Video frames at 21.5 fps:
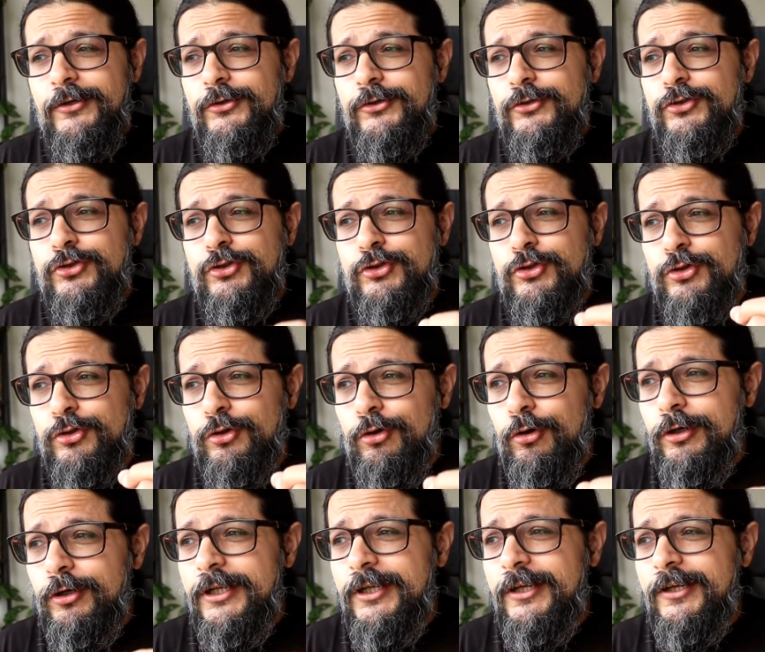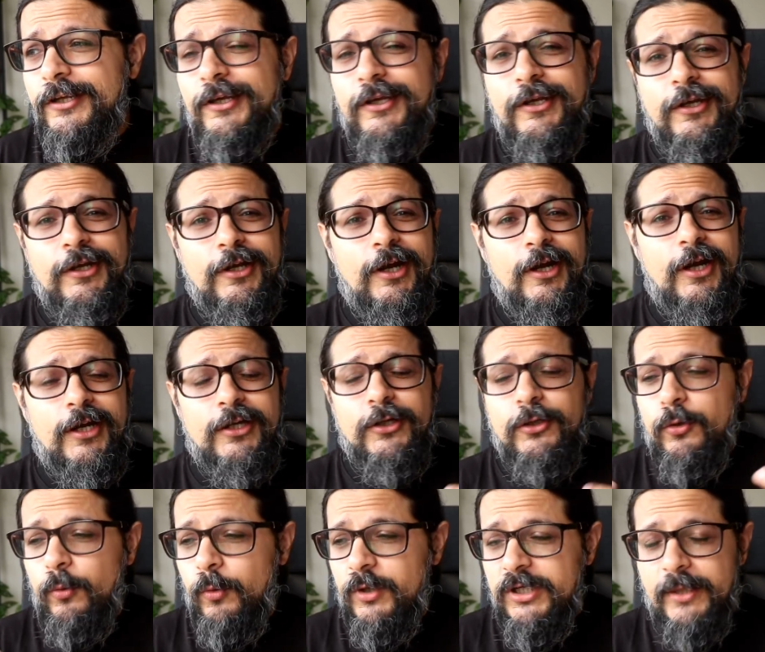I
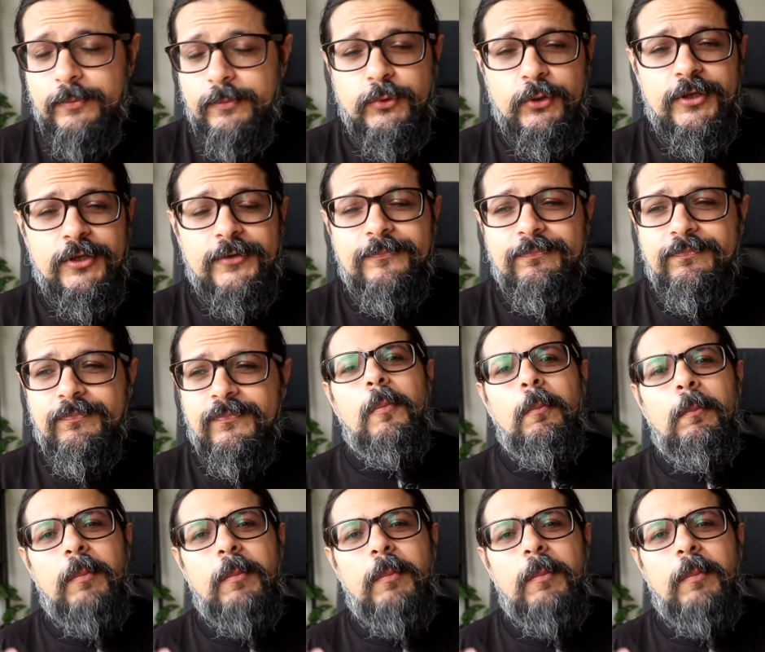don't know what I'm doing,